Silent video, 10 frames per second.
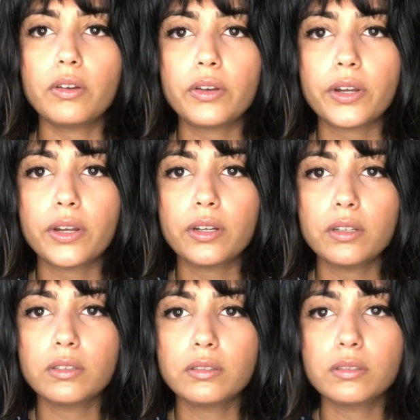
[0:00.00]
Okay,
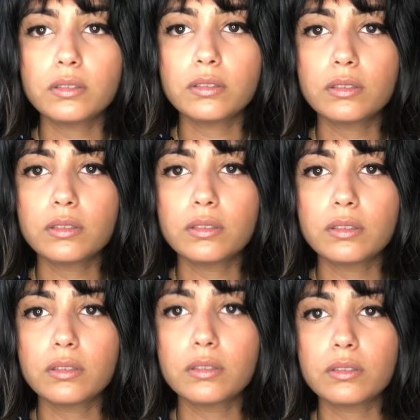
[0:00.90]

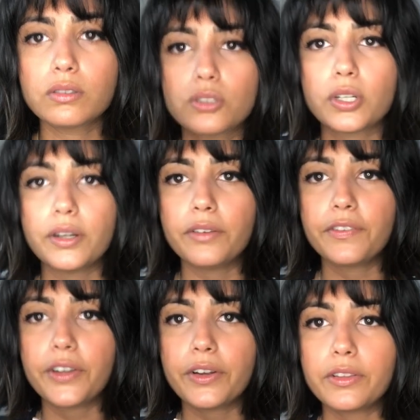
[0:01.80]
just trying to
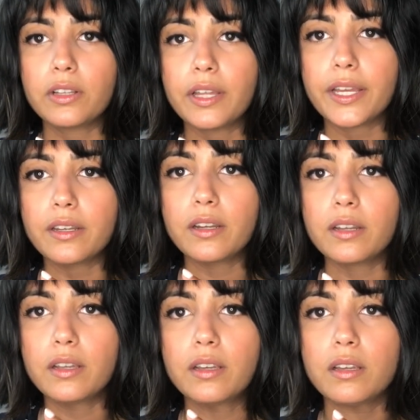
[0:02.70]
figure out the light.
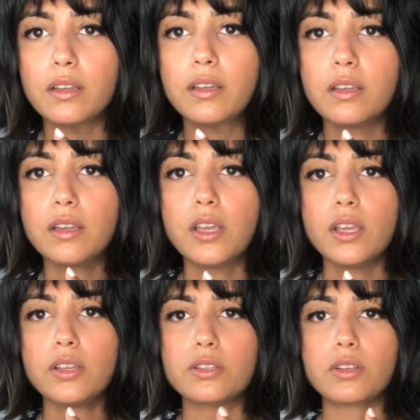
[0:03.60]

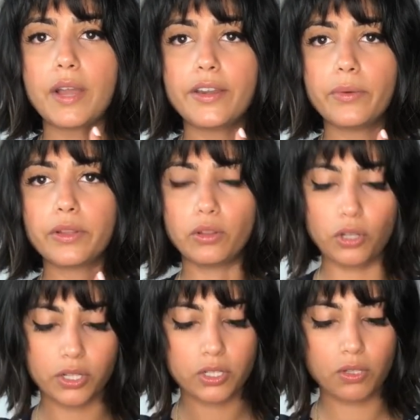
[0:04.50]
So I know it
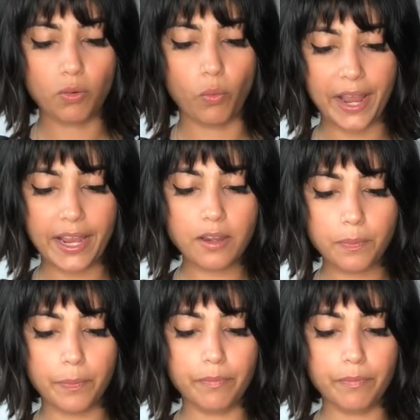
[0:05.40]
looks white